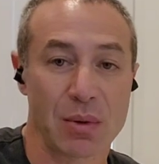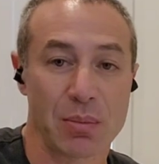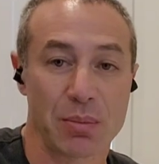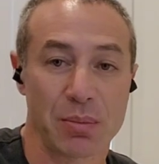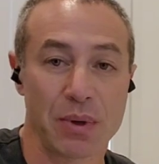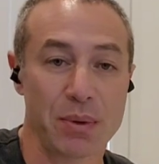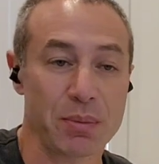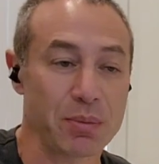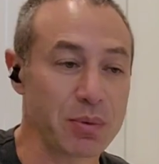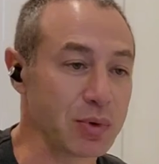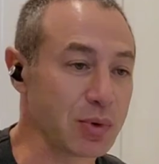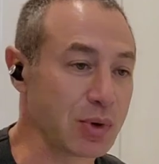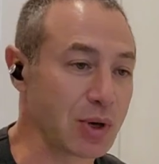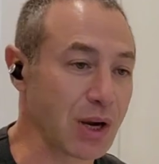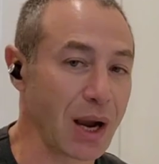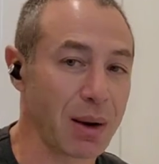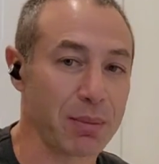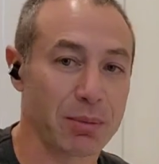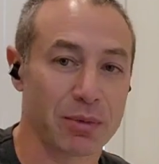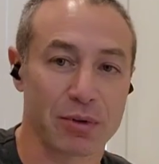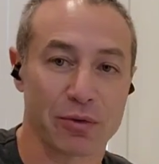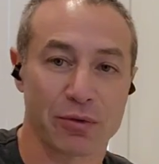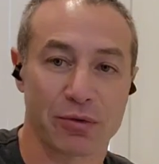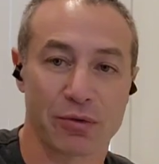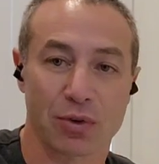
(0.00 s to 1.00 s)
people
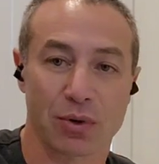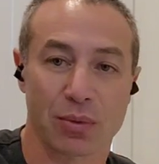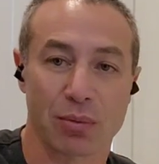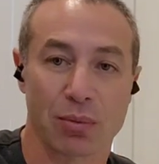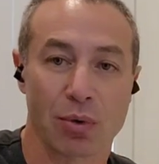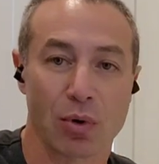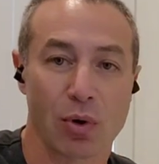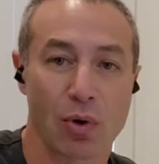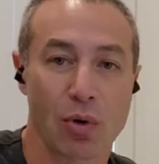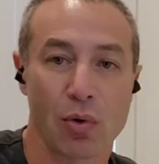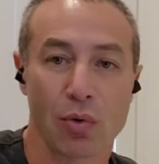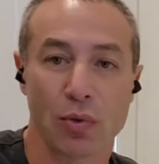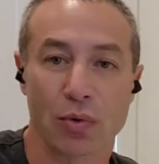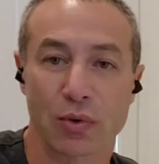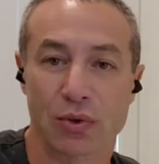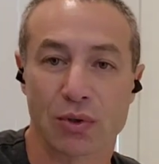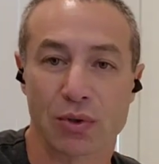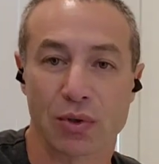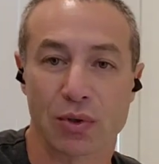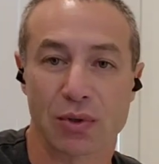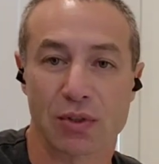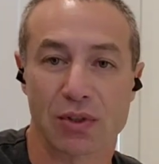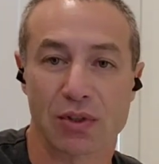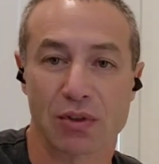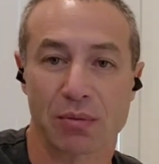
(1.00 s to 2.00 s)
coming from all
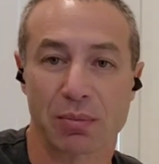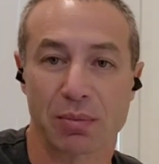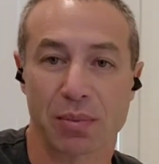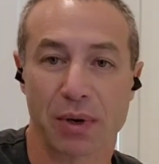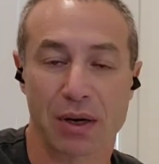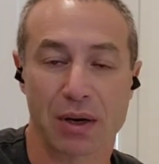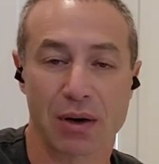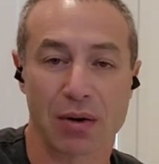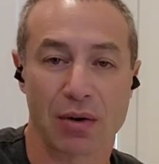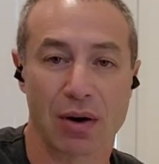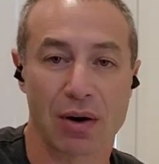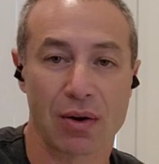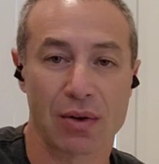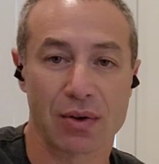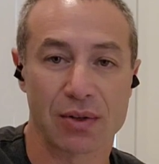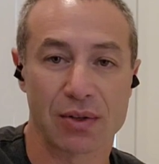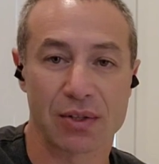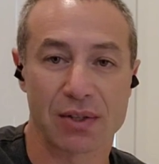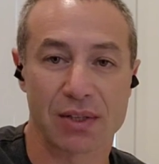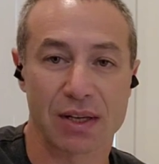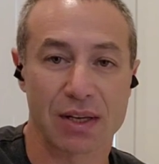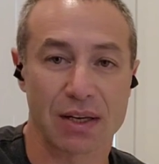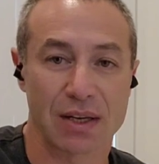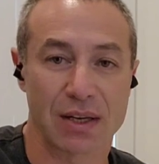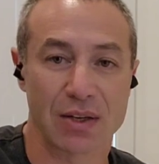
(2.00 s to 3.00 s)
sorts of
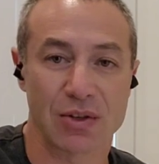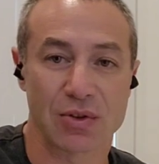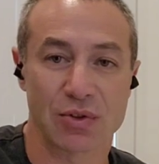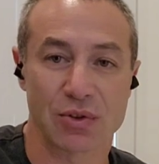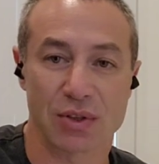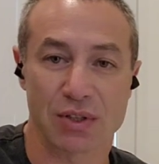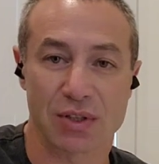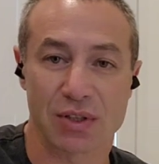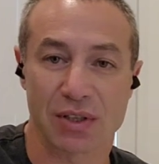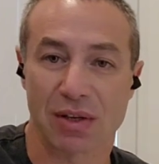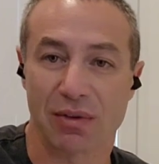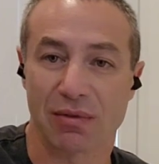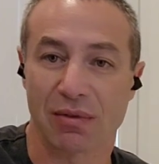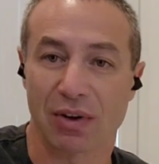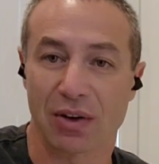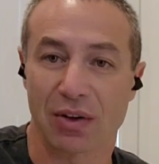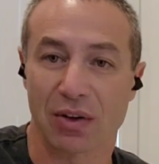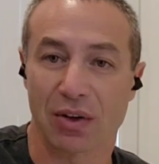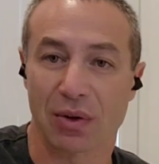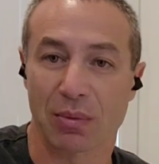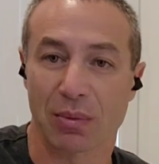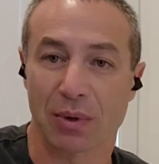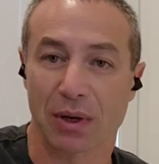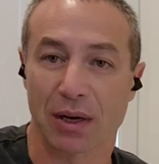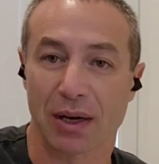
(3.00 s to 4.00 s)
backgrounds and interests in
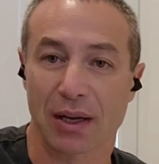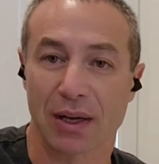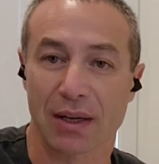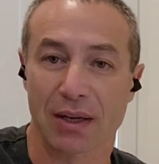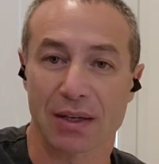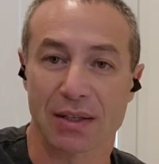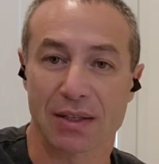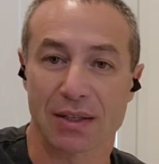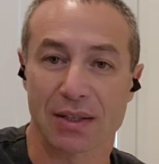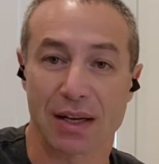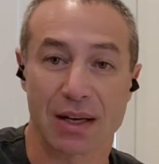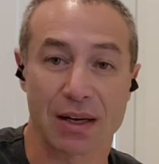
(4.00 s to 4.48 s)
vacuum cleaners,